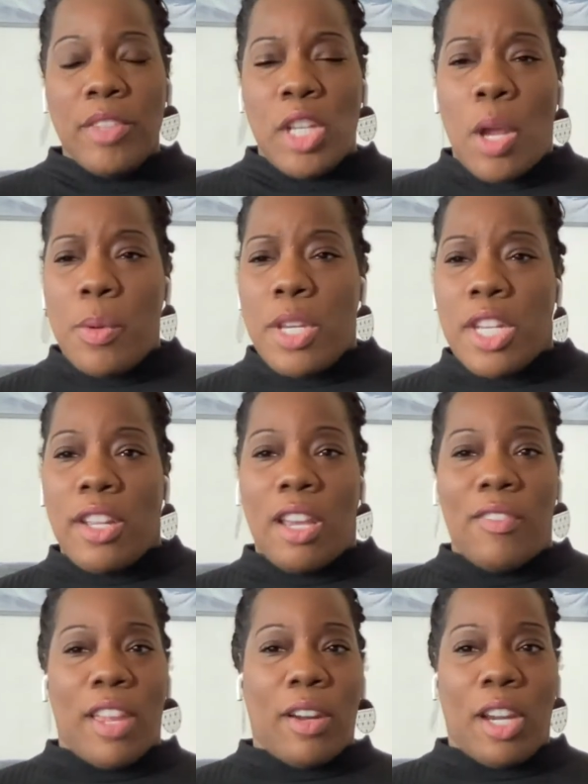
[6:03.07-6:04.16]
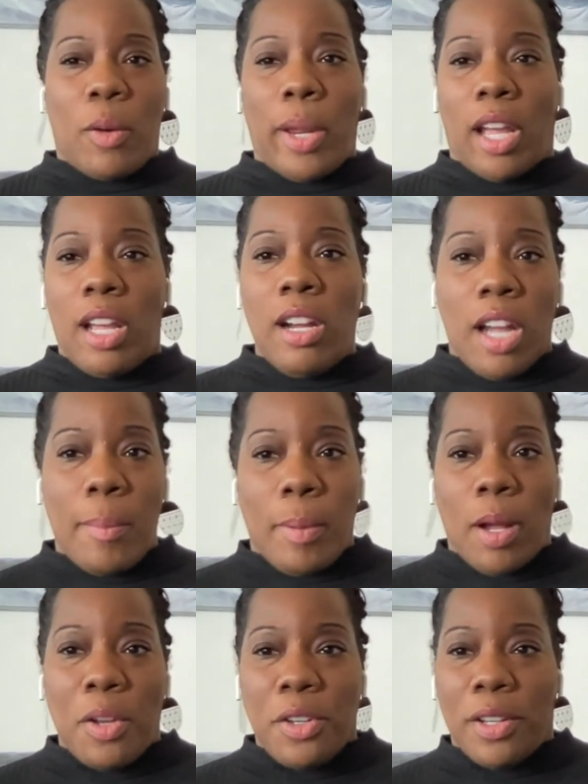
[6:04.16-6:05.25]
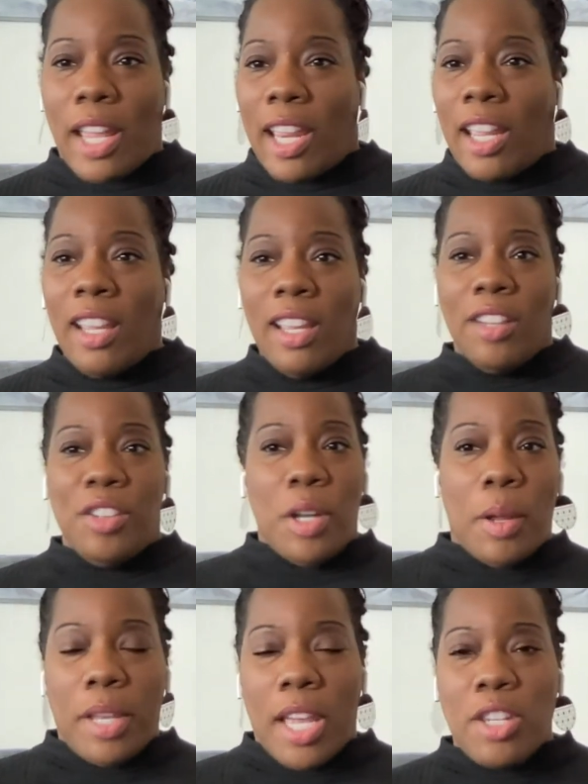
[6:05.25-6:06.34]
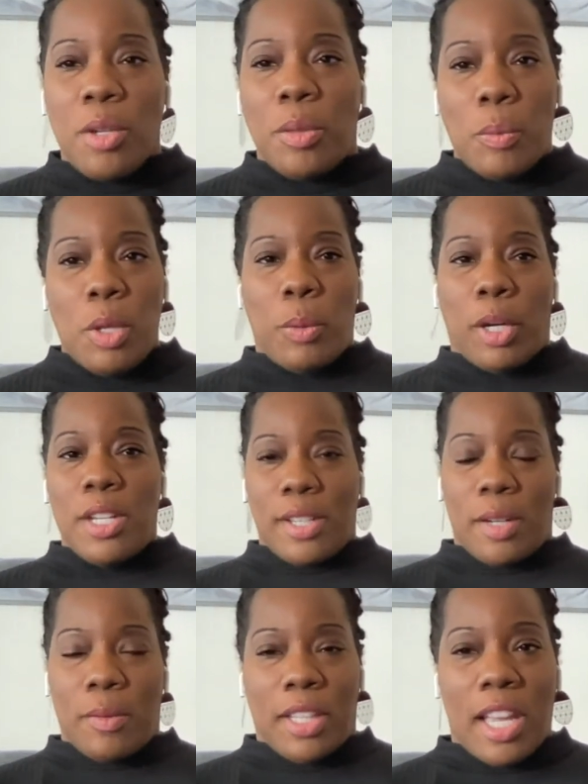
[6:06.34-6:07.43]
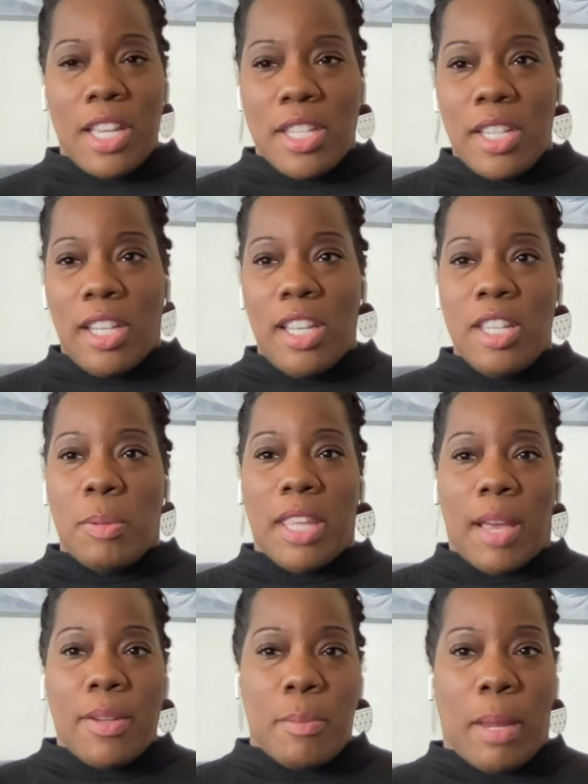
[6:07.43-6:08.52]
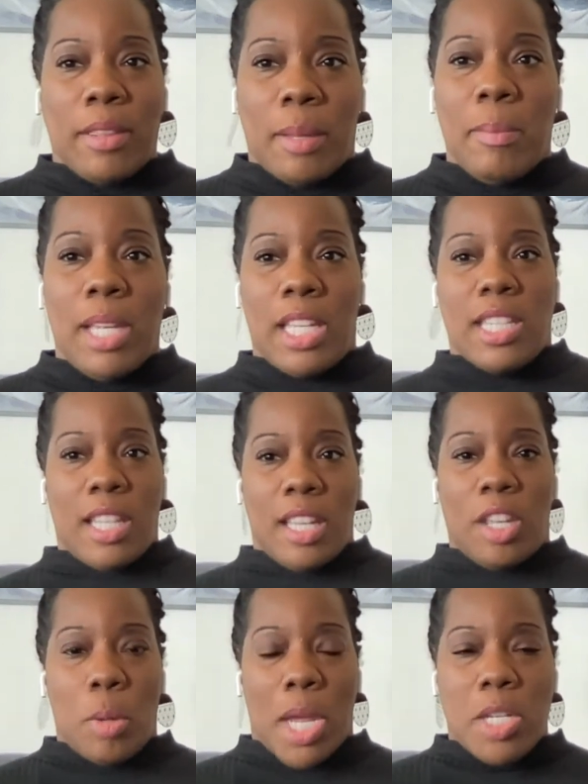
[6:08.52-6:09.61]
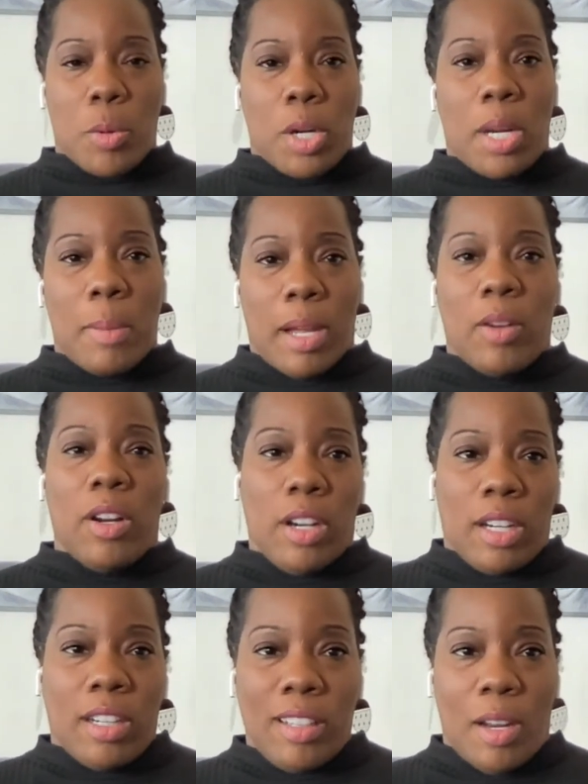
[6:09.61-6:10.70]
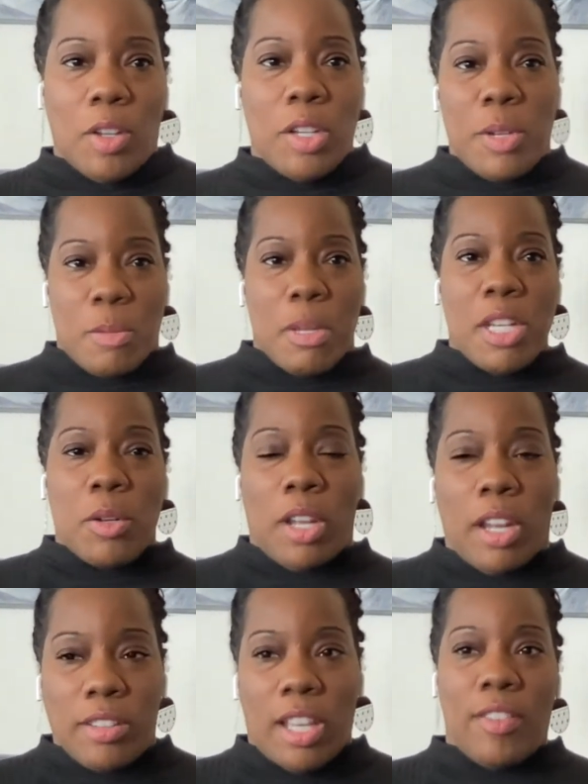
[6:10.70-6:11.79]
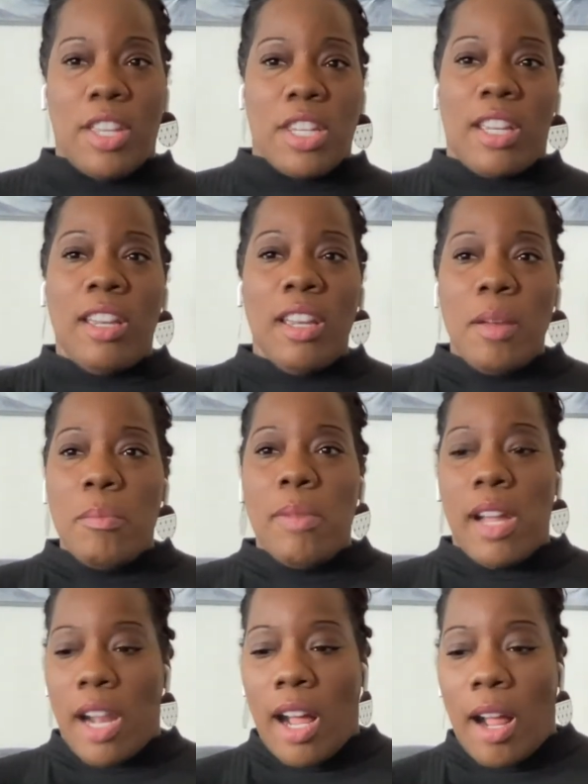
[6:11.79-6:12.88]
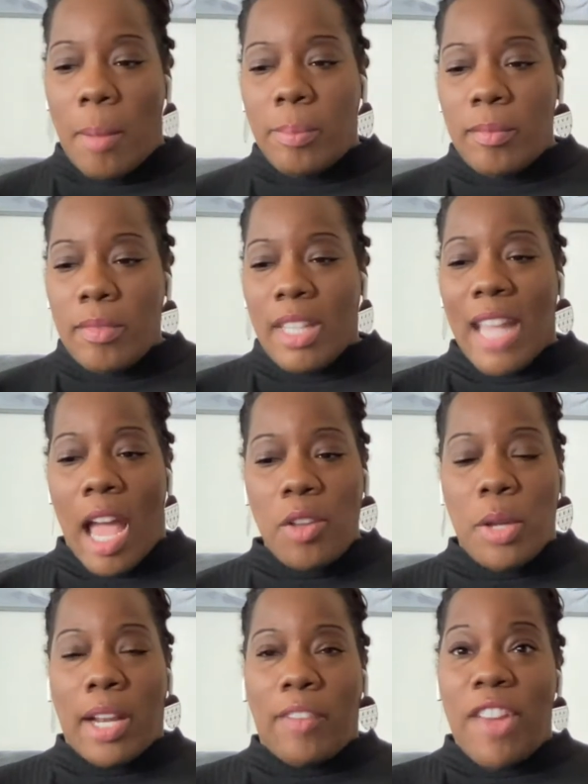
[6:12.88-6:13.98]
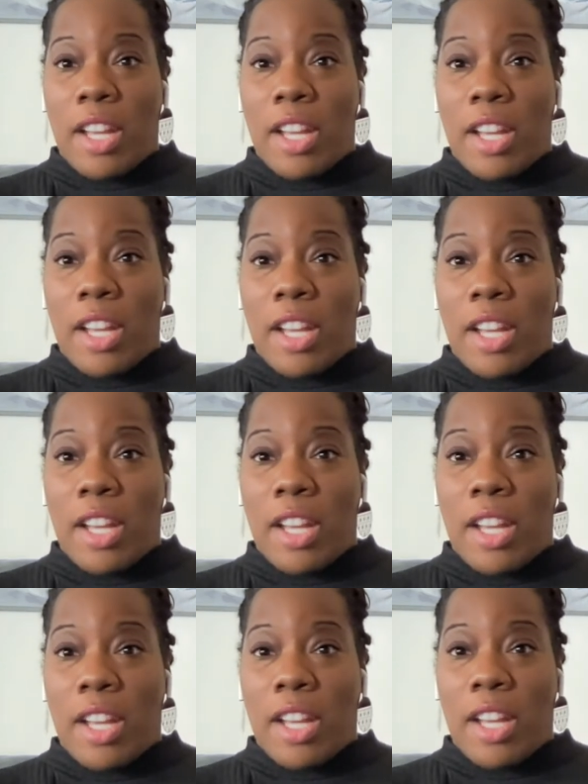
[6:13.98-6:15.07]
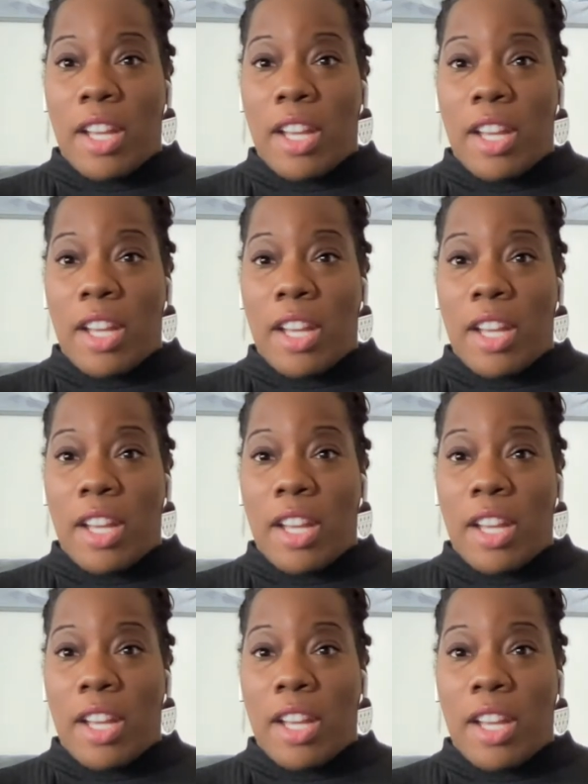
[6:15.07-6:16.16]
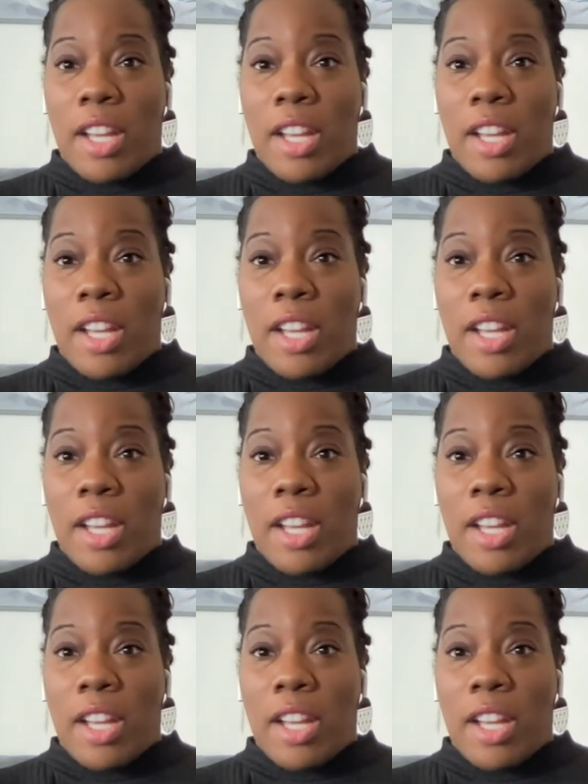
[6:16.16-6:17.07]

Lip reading: you know, which is a very quick hookup culture. Like, you know, yes, you were concerned with STDs, but that was about the biggest thing you had to worry about, or you know, someone's mental health, obviously. But now you got to factor in those things and COVID. So